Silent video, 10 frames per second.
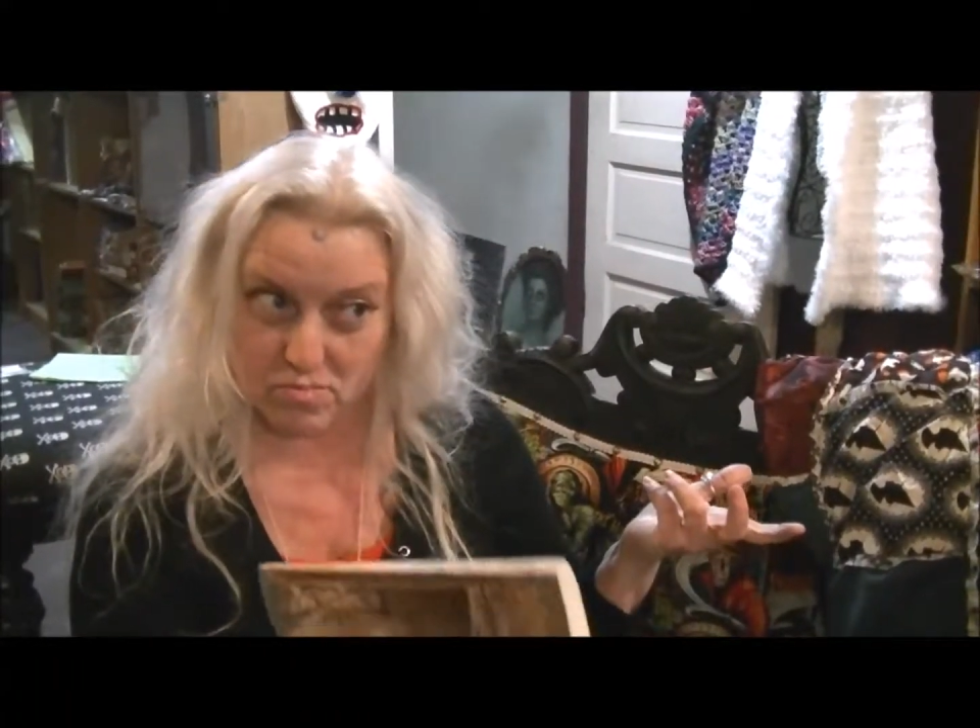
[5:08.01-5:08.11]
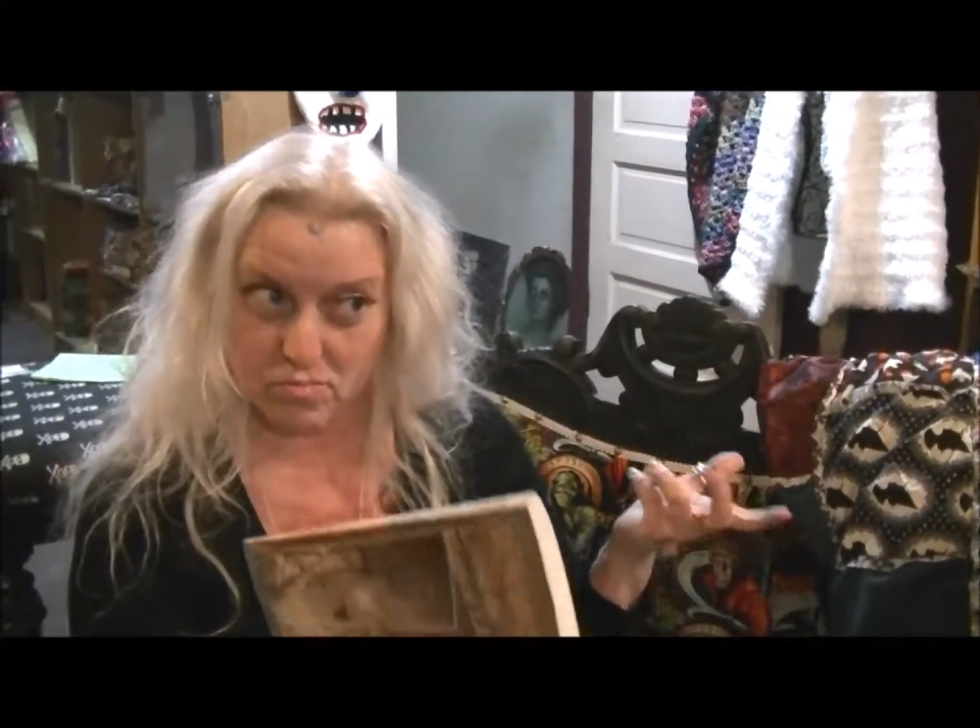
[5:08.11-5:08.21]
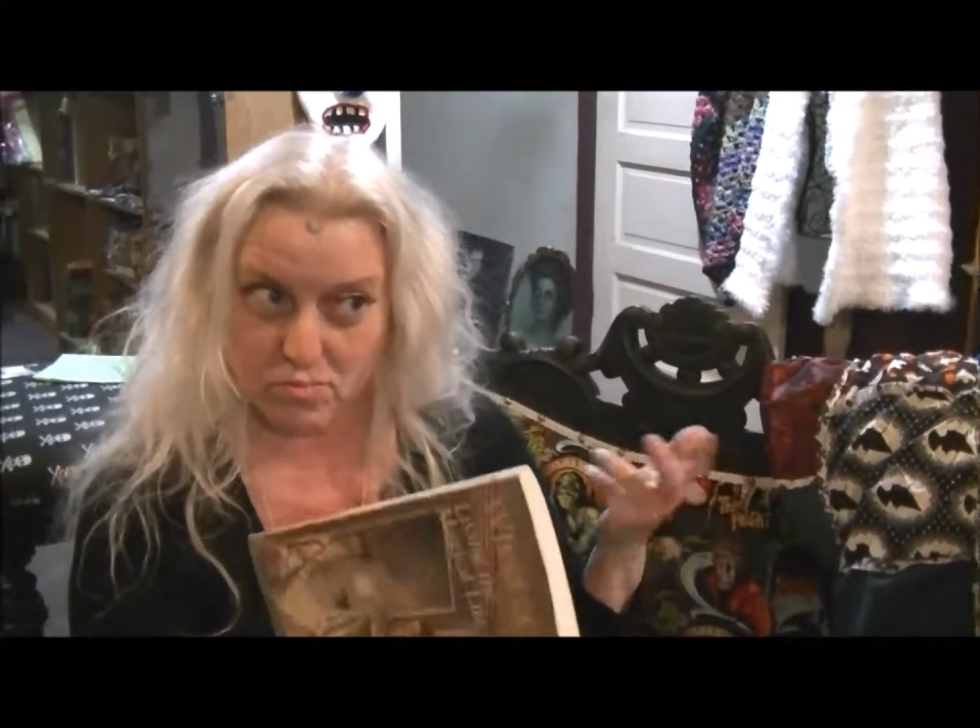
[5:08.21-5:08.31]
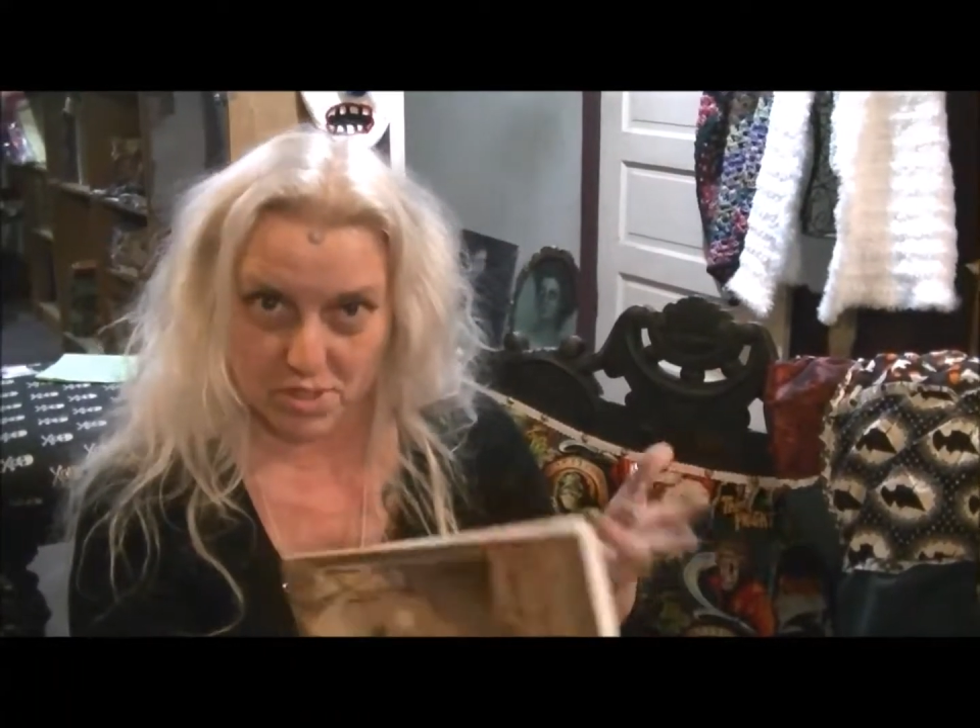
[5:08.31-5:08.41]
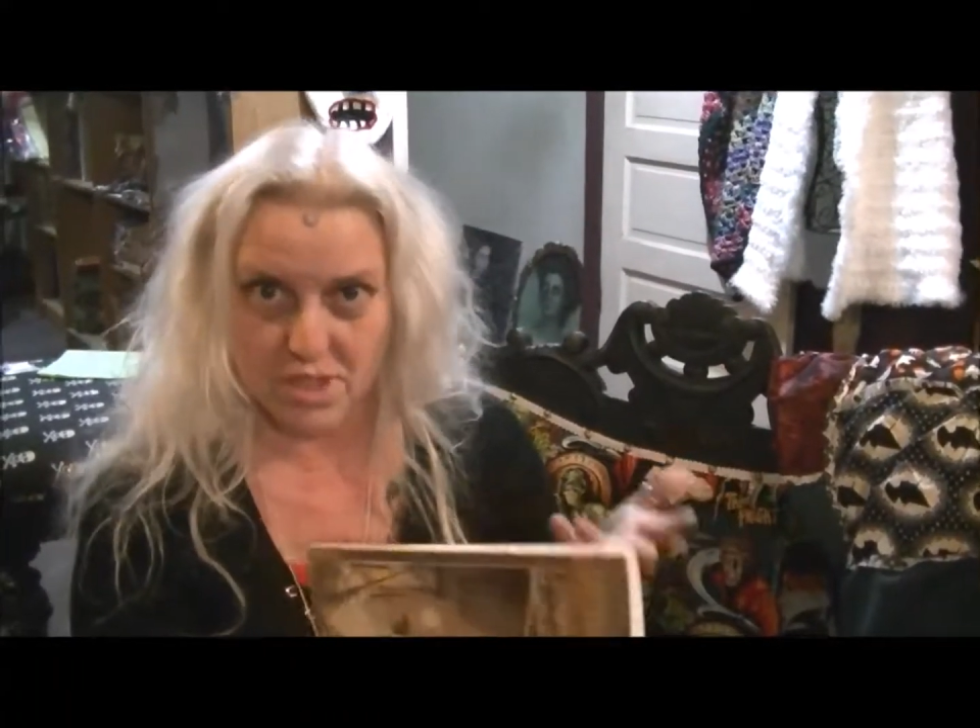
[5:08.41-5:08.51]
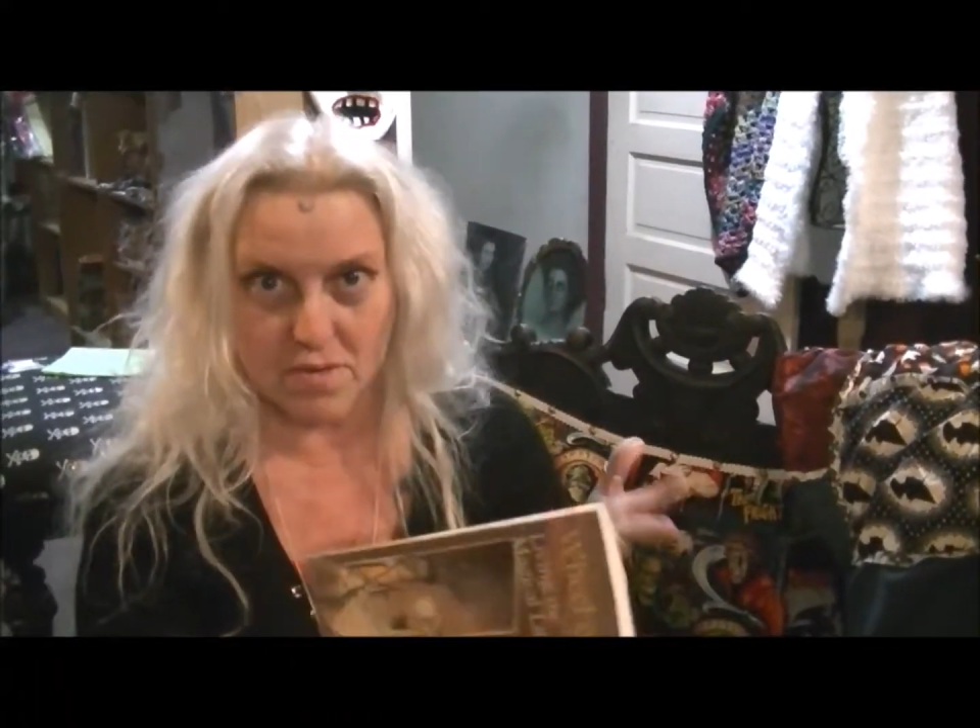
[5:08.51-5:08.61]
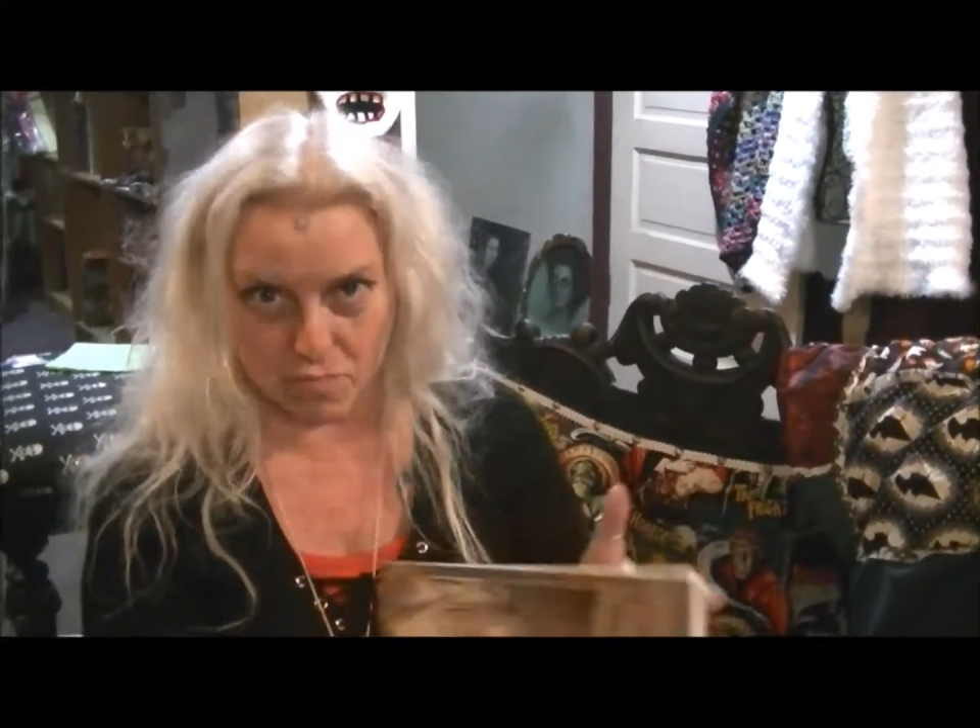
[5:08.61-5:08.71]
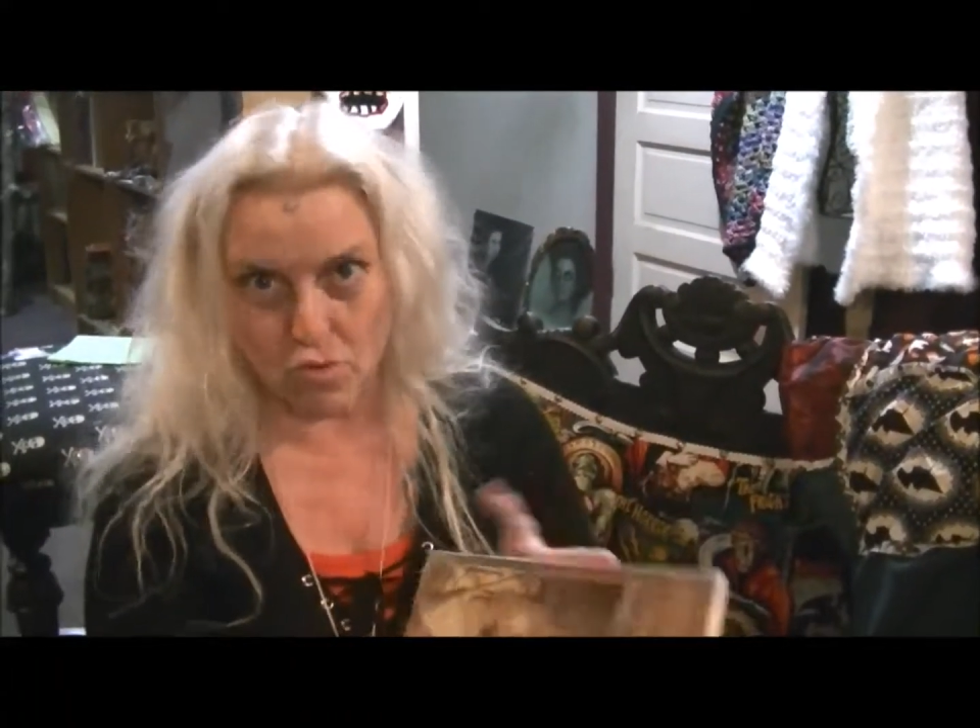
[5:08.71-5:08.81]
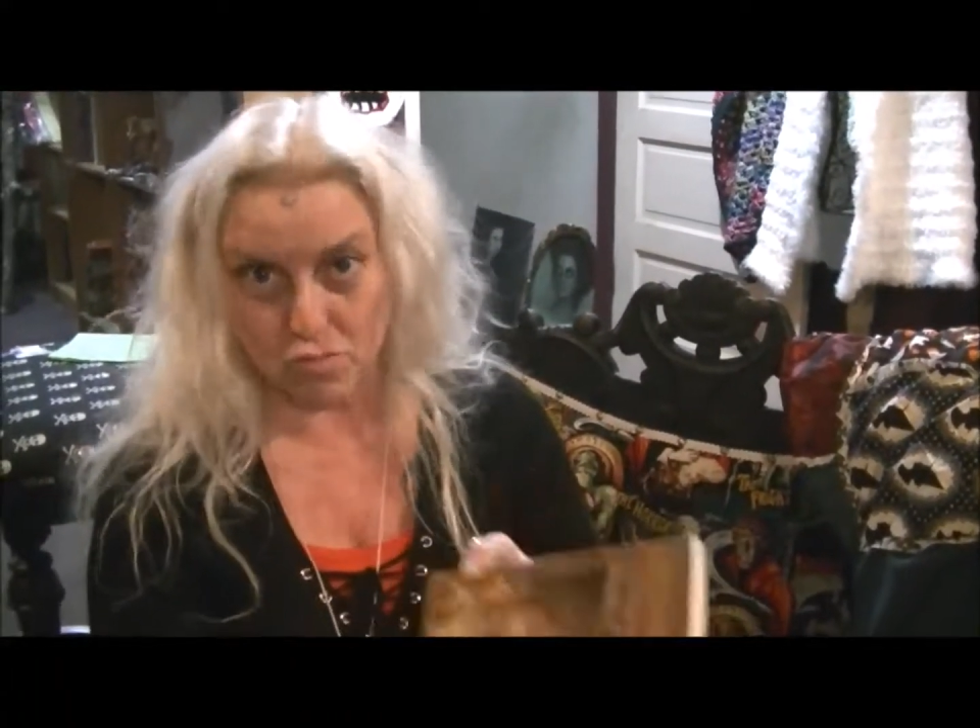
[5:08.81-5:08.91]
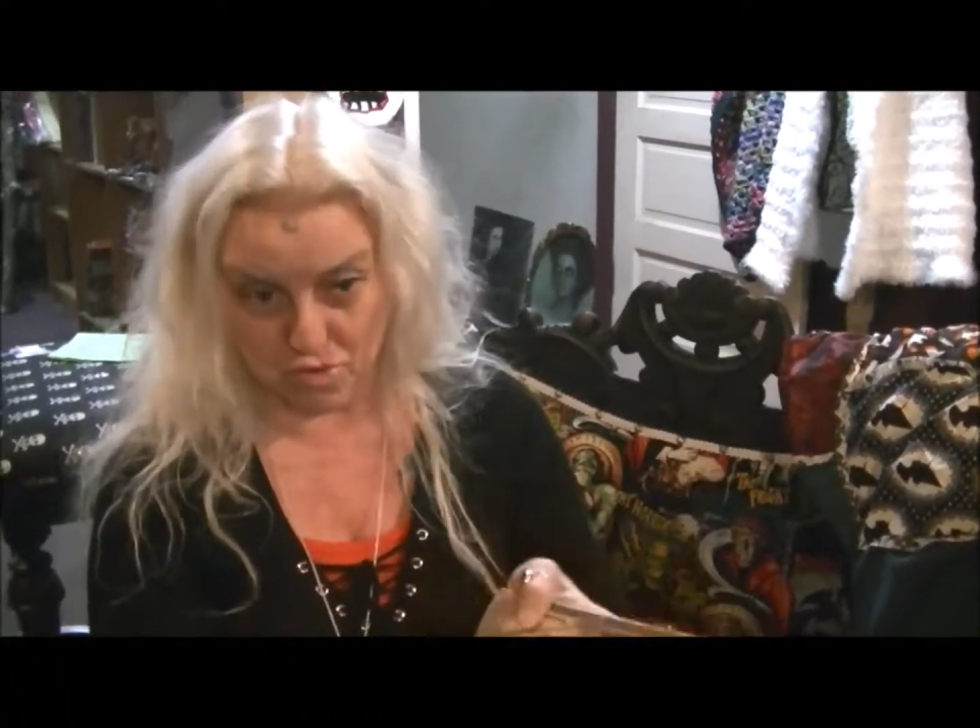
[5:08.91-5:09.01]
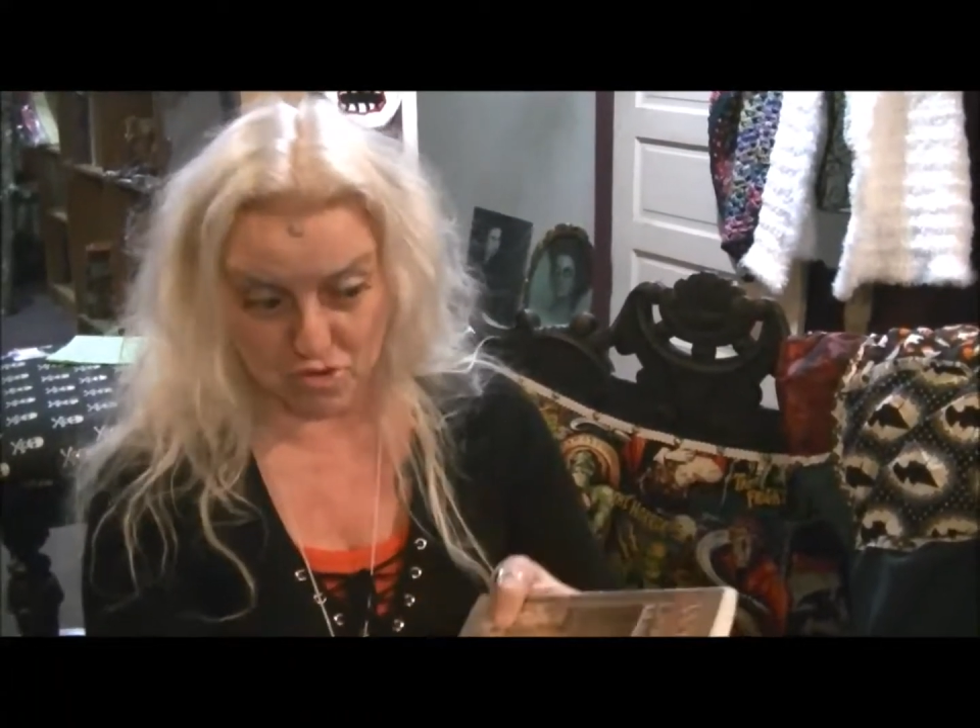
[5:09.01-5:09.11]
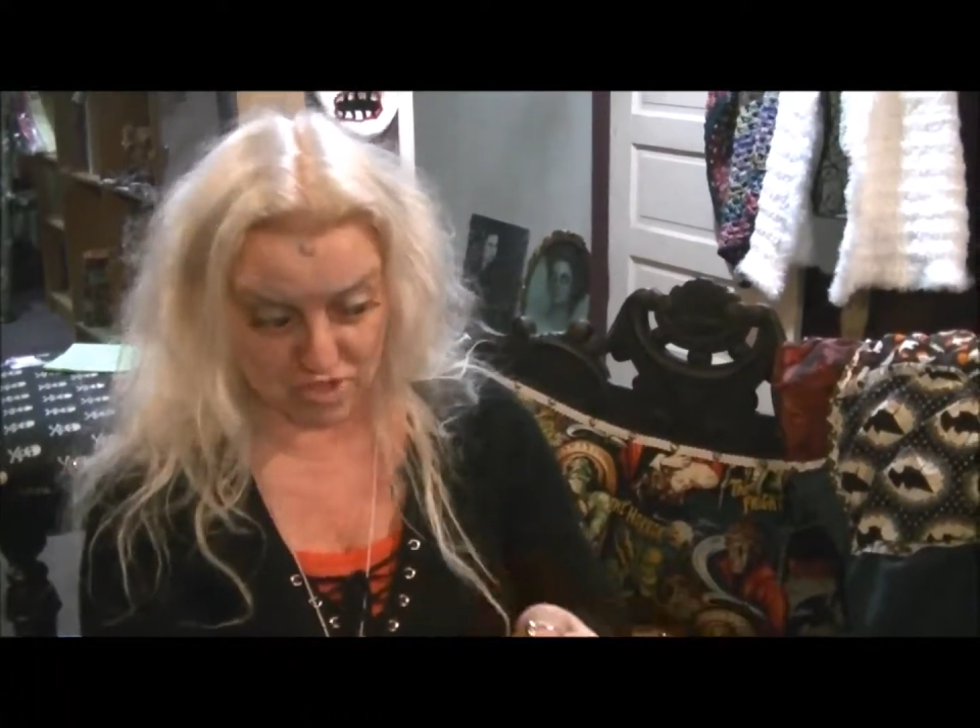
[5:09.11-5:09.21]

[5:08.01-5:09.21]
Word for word: really important when you're